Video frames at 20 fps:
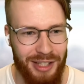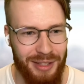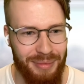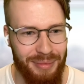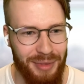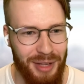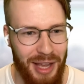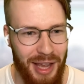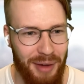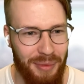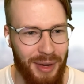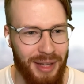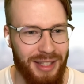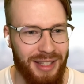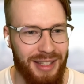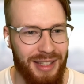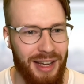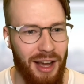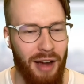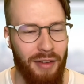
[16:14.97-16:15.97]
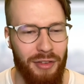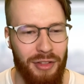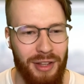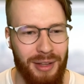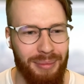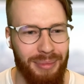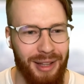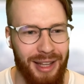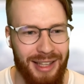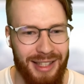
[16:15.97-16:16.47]
Awesome. Can't wait to see how
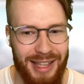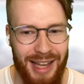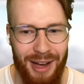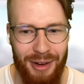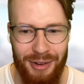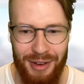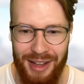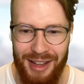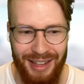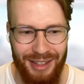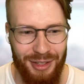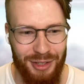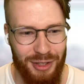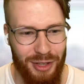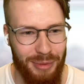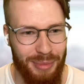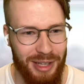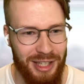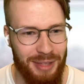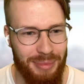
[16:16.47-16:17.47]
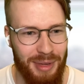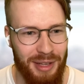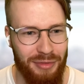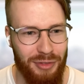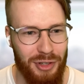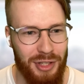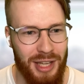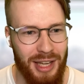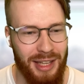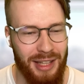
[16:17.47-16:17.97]
everything plays out. Thank you so much, Smit,
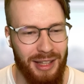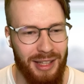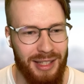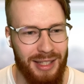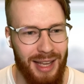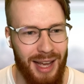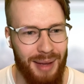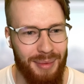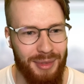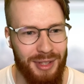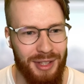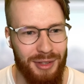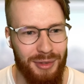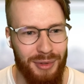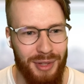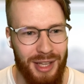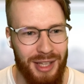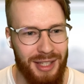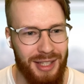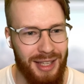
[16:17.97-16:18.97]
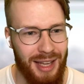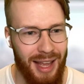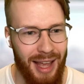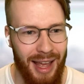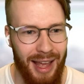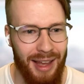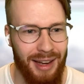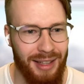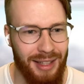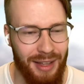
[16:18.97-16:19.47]
for taking the time to do this
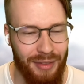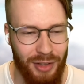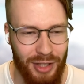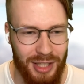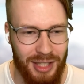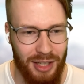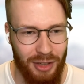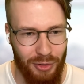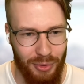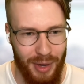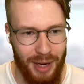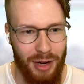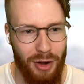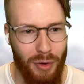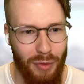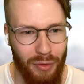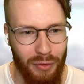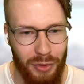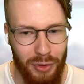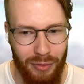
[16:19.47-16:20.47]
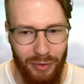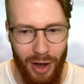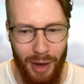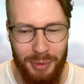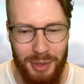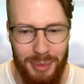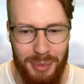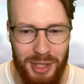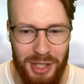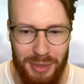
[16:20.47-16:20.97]
and giving us a great overview of
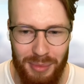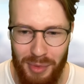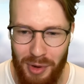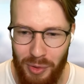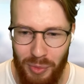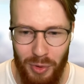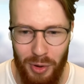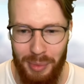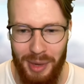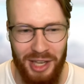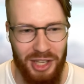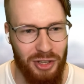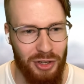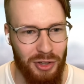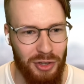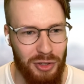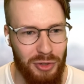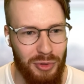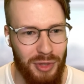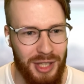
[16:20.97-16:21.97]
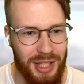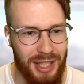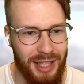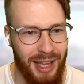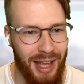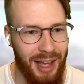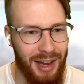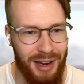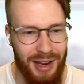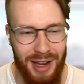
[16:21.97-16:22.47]
optimism. We'll make sure to do this
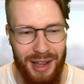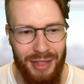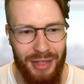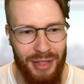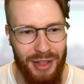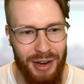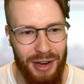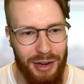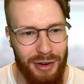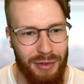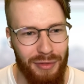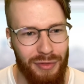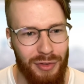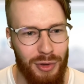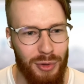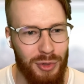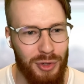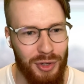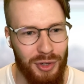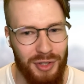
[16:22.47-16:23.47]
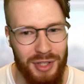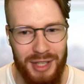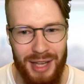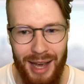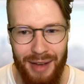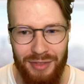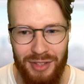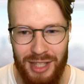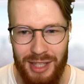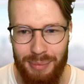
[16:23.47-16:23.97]
again in the near future to
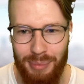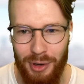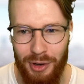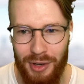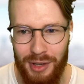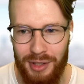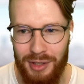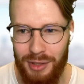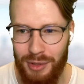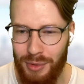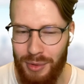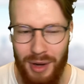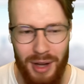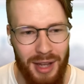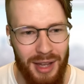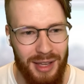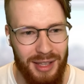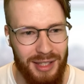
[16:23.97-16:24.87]
dive deeper into